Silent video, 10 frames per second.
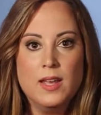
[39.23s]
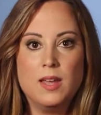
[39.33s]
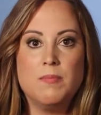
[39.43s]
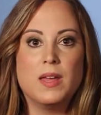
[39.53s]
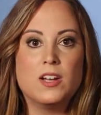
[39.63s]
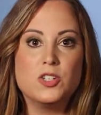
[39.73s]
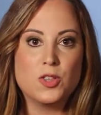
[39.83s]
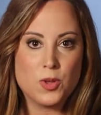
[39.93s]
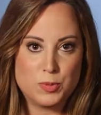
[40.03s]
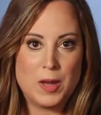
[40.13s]
in
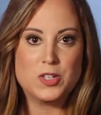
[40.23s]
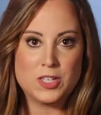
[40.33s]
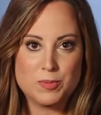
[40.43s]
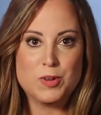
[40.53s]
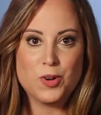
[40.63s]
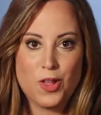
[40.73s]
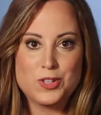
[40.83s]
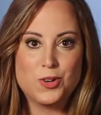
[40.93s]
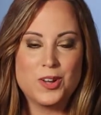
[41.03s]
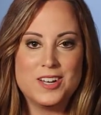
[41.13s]
managing those patients with
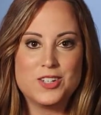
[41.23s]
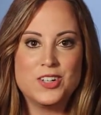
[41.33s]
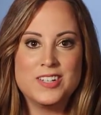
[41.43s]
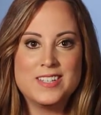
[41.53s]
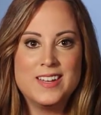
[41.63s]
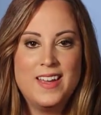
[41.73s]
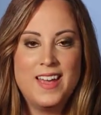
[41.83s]
neurological conditions.